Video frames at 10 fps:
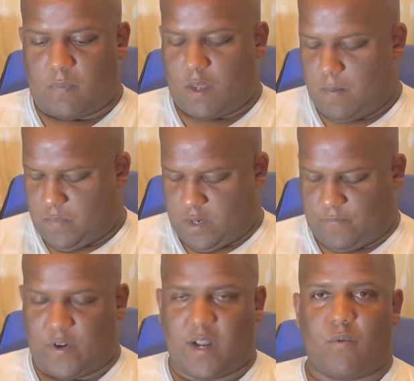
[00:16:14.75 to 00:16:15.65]

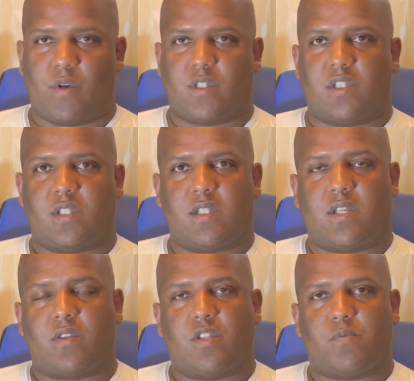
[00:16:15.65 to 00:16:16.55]
But for now, I want to just test
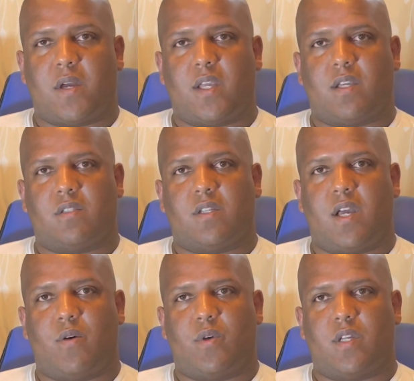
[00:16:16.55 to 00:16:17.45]
out this mic and see
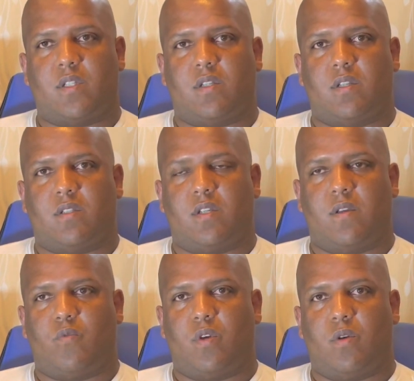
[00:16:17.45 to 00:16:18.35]
how it is, and then see
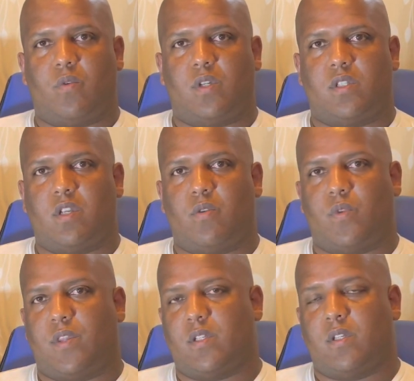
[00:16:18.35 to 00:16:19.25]
if we'll continue
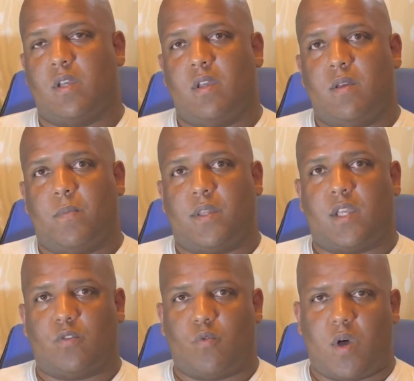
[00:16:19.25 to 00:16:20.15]
with this. But
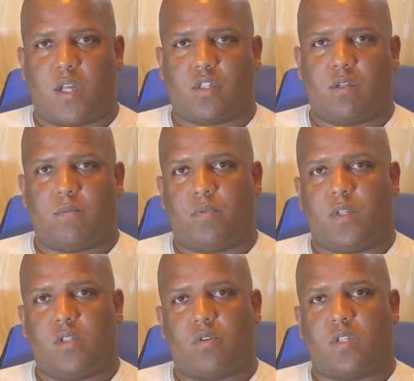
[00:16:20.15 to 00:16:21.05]
thanks for watching.
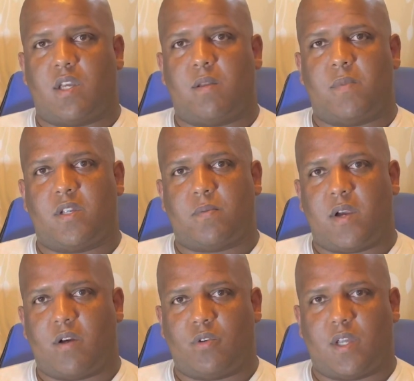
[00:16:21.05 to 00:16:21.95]
Please go to
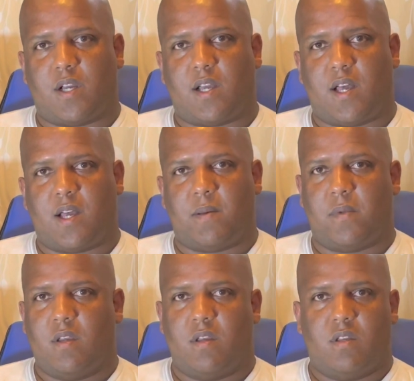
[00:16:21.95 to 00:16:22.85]
tinymenaceapparel.com.
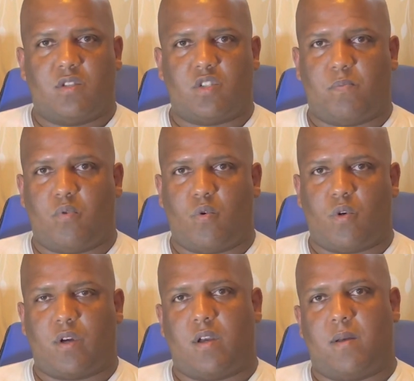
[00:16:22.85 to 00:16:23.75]

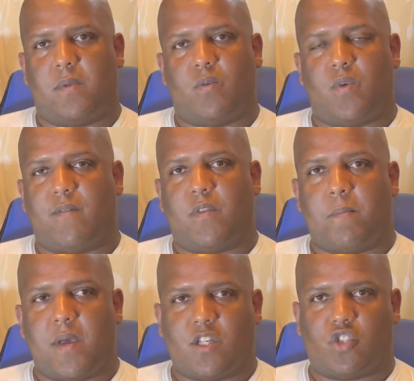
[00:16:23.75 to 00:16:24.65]
Support. I mean, we have the
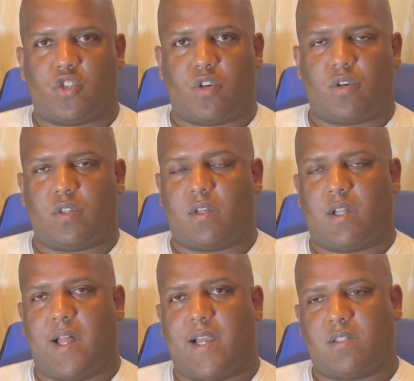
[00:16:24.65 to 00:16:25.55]
Menace shirt, the
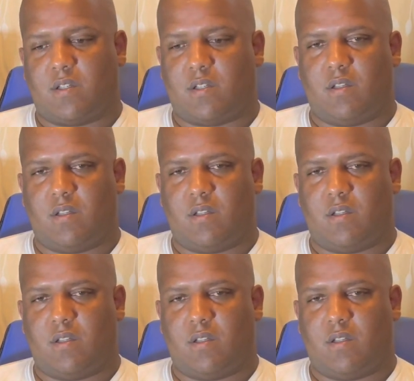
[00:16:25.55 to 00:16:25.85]
classic